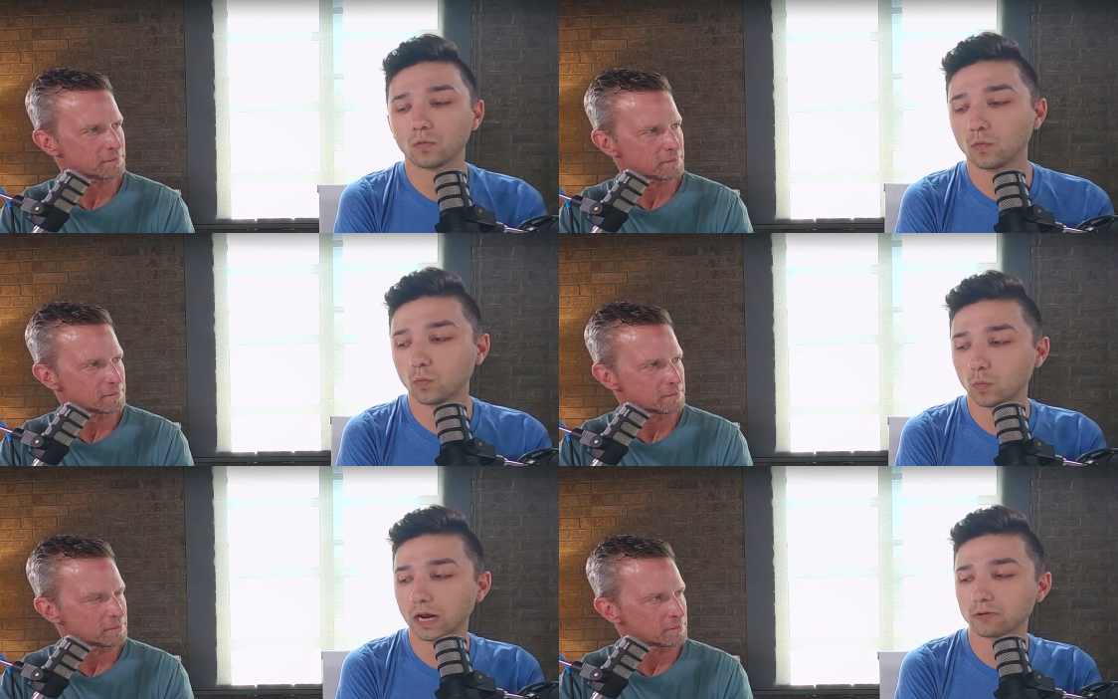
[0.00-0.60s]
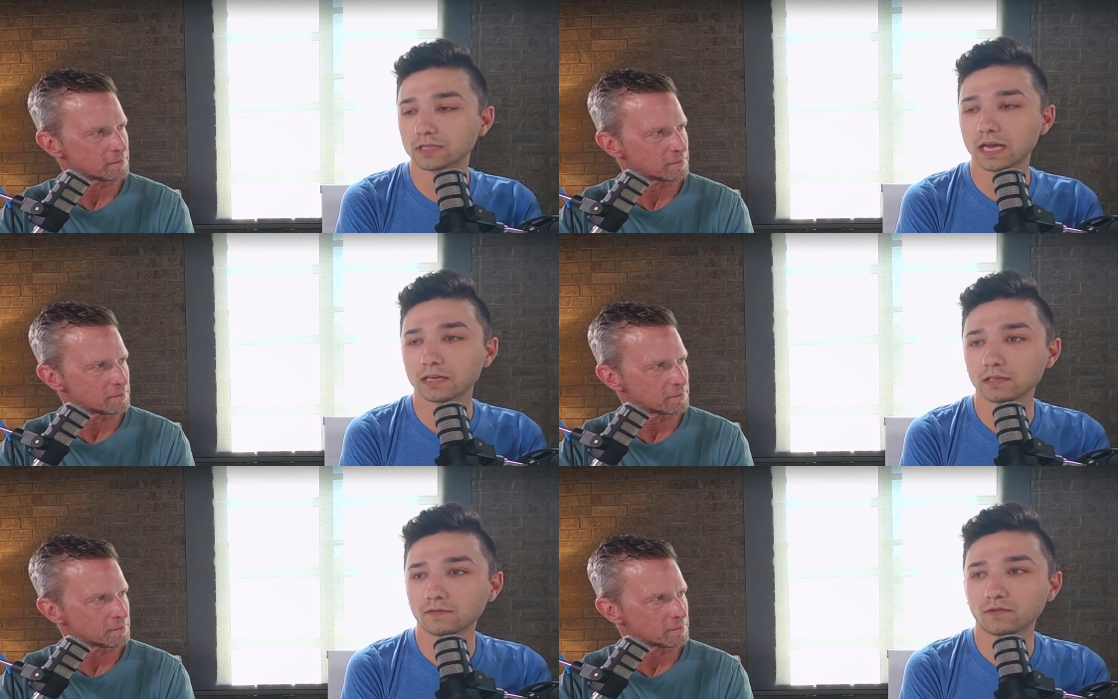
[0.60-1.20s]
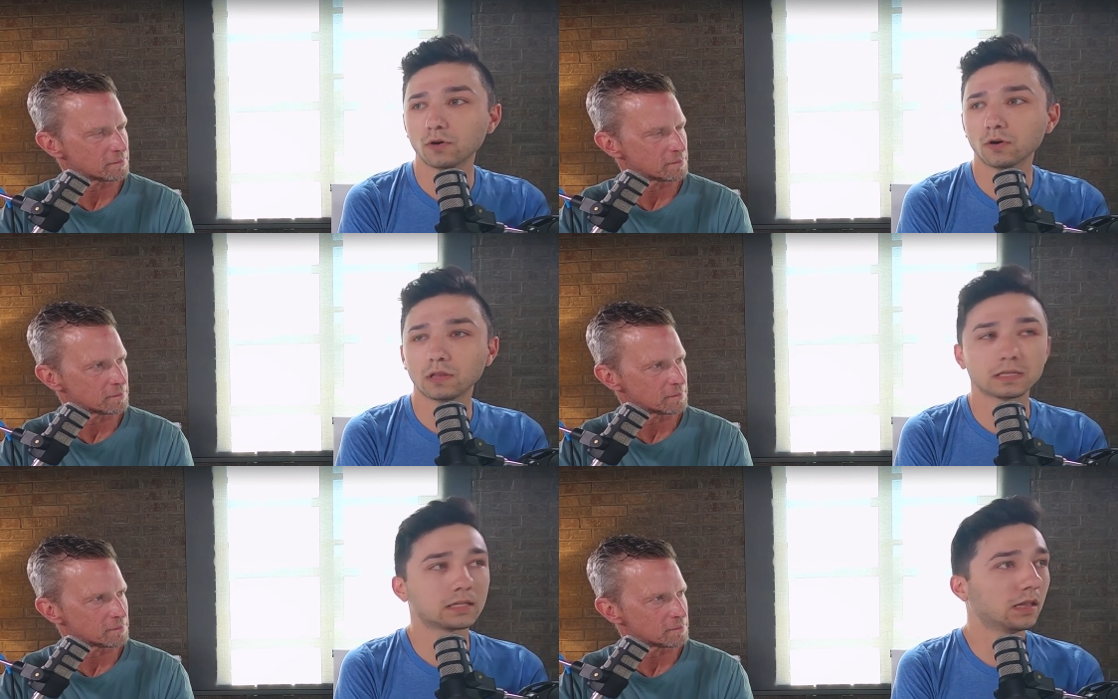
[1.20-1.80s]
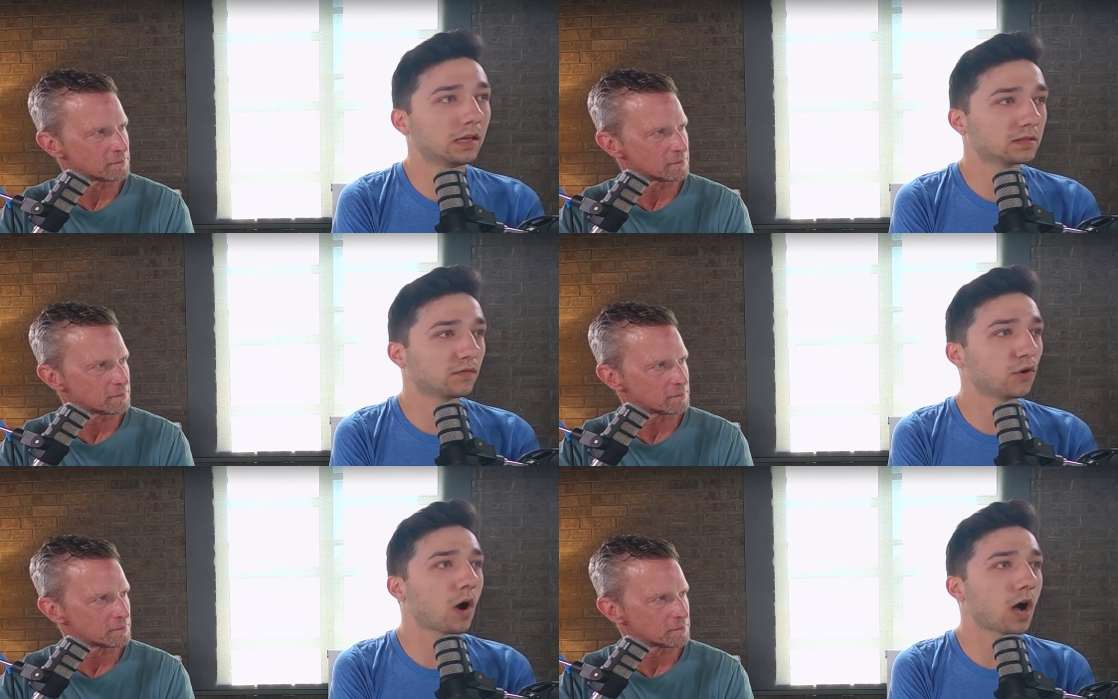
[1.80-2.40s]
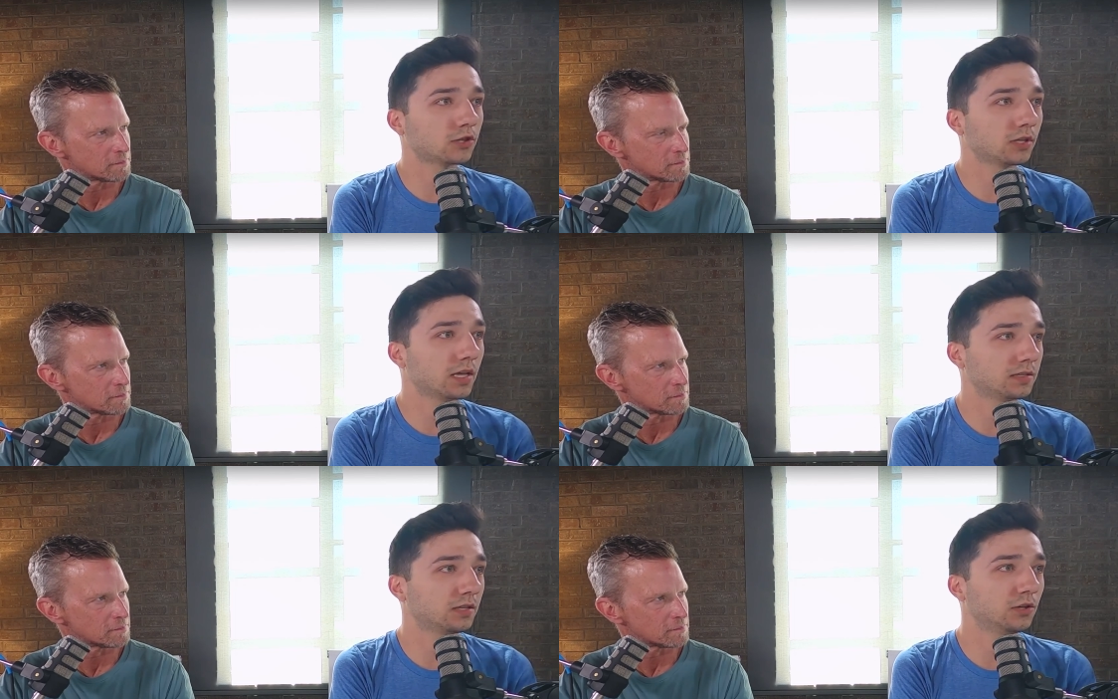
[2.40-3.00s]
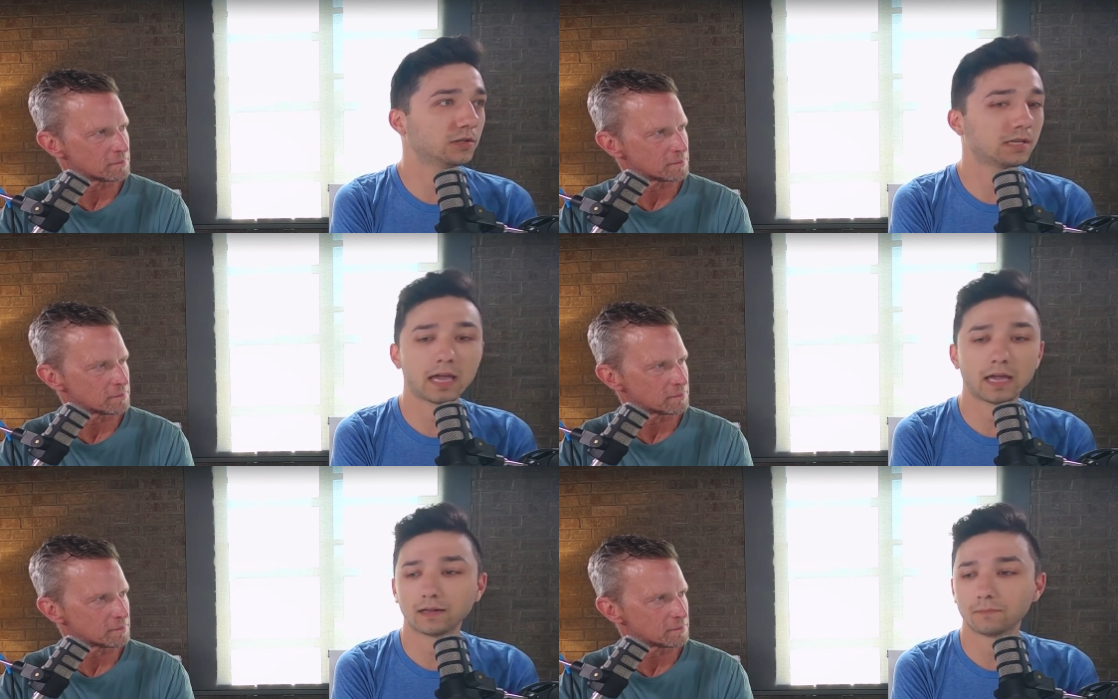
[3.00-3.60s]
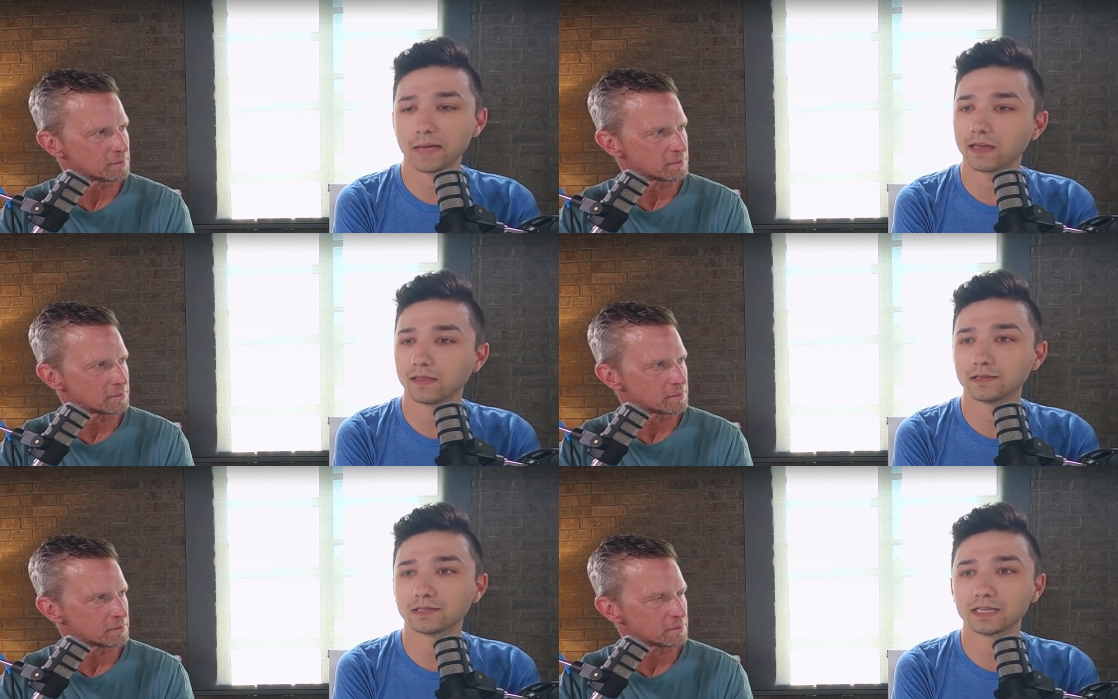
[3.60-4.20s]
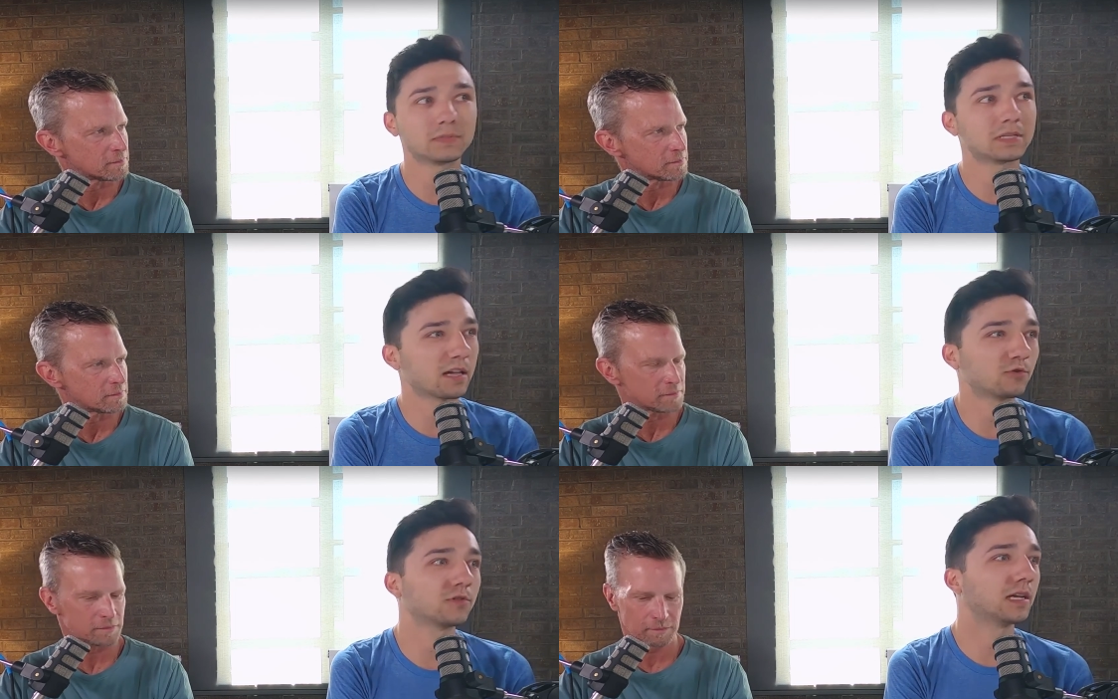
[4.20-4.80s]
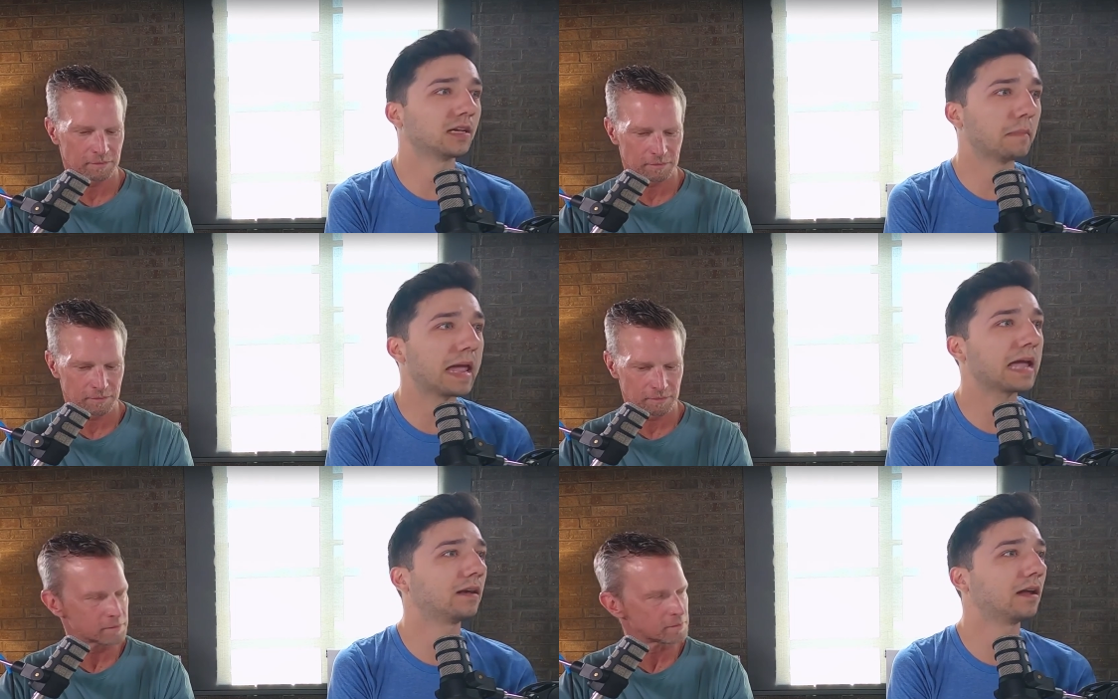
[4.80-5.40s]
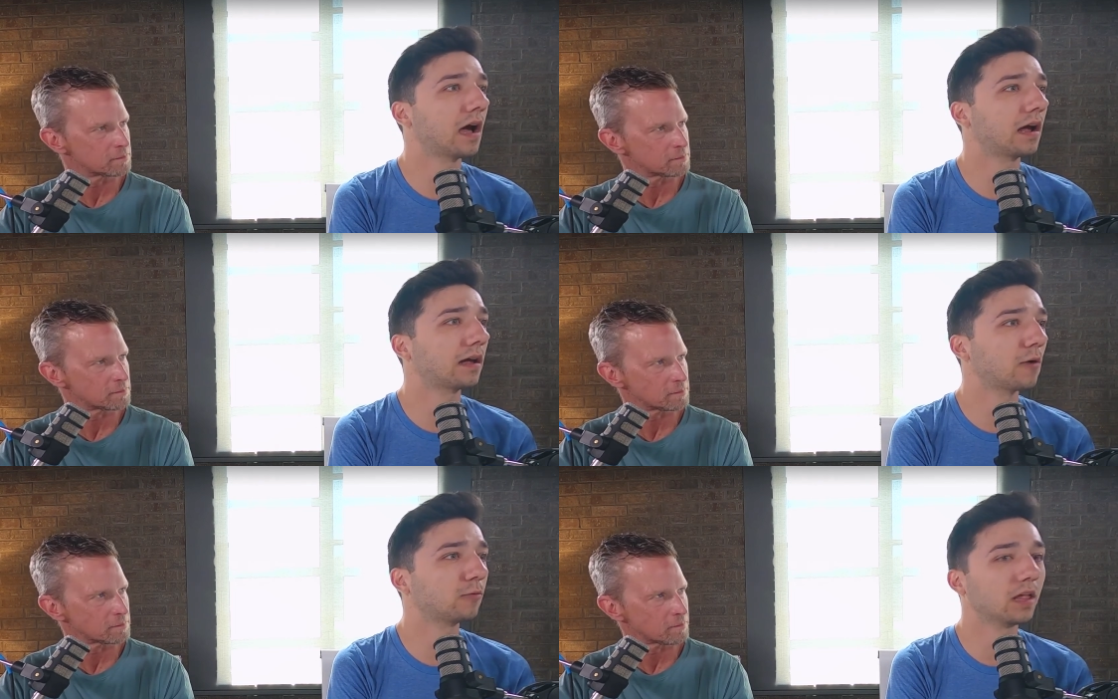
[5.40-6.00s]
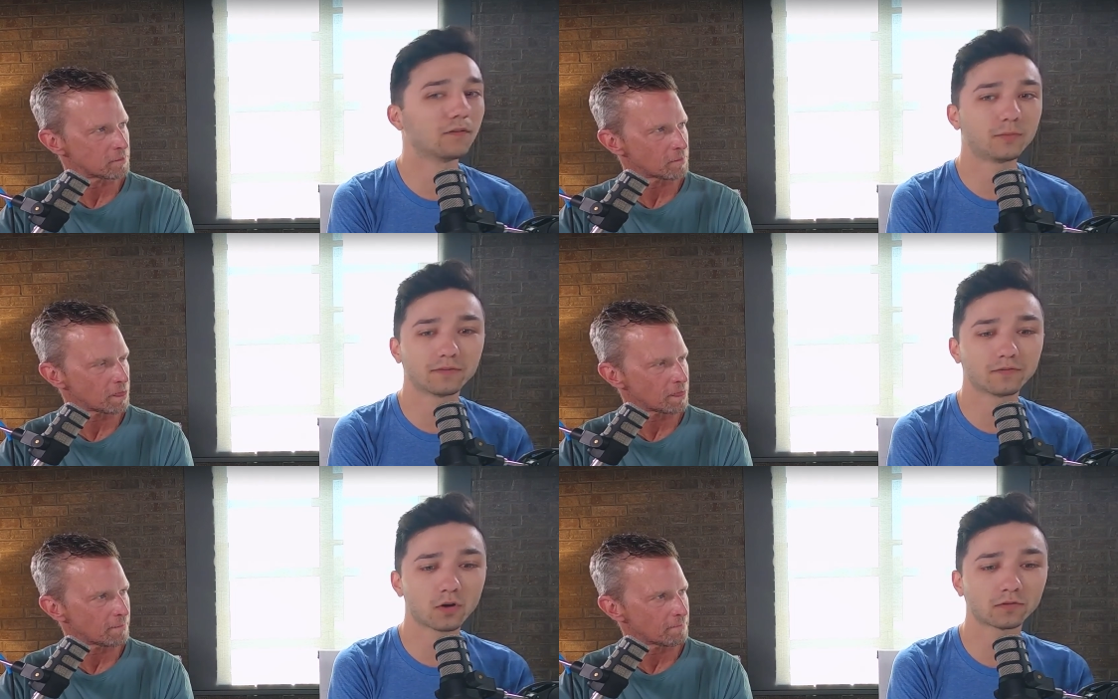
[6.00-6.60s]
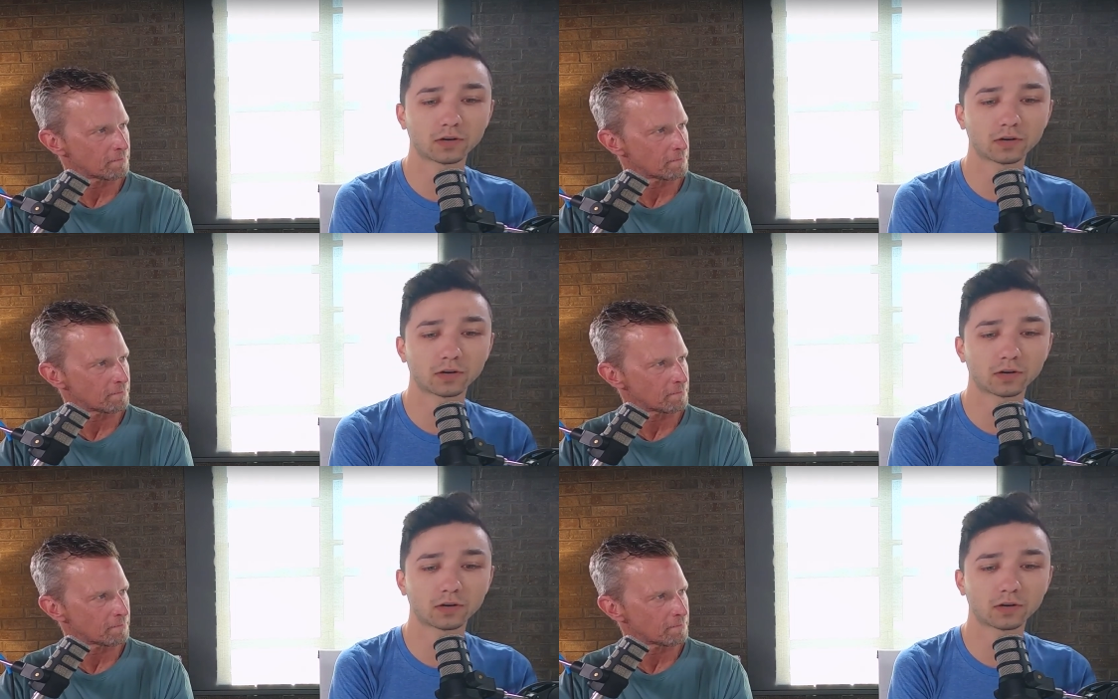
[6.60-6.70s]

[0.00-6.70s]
Speaker 1: what I would say is, if you're listening to this, if you're watching this and you're saying, man, this seems interesting, man, I, I would love to be involved in